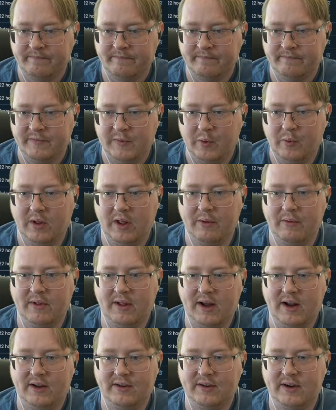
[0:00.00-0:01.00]
Will I
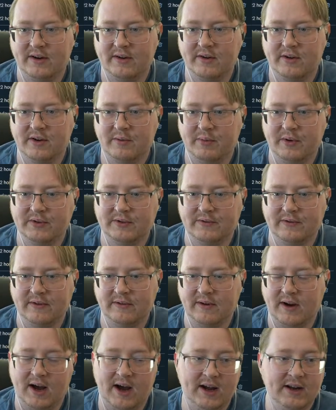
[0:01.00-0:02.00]
rely on Docker Compose
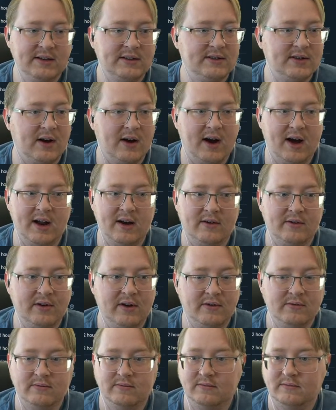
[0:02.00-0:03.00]
forever? I don't
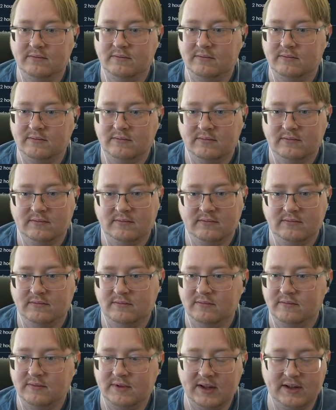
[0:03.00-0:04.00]
know.
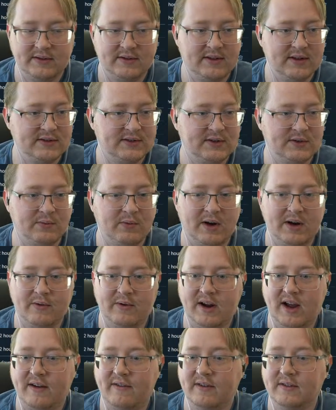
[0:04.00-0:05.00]
This is why
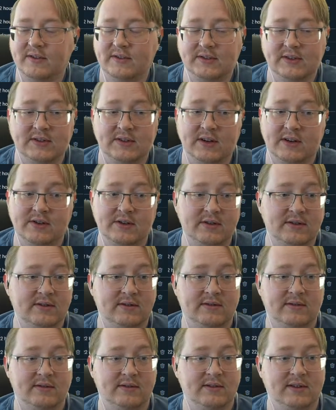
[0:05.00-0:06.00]
we're having this discussion
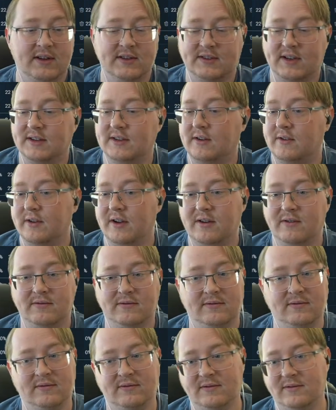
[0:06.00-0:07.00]
because I don't know.
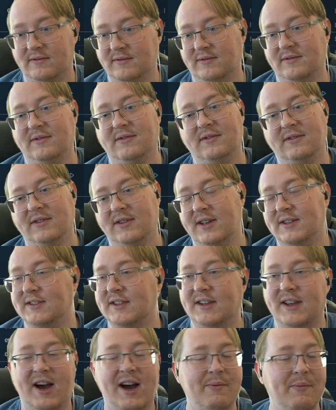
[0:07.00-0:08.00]
Because
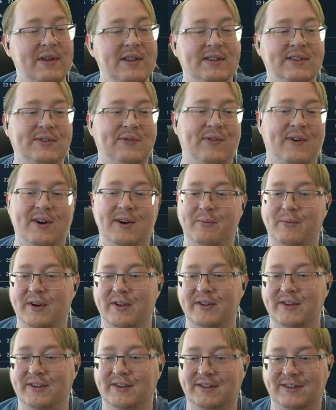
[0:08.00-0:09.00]
it got me this far,
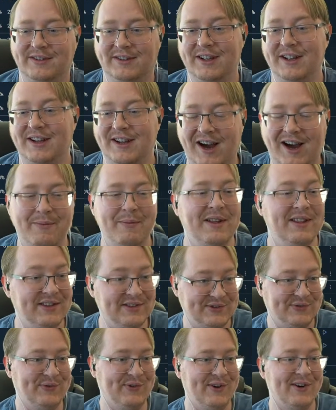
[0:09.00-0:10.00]
brother. It got me
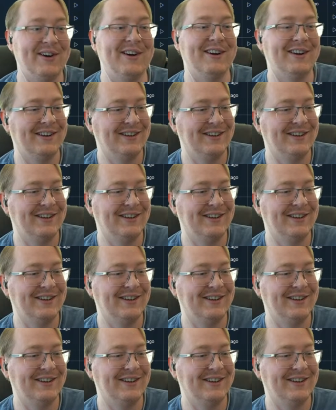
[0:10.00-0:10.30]
this far.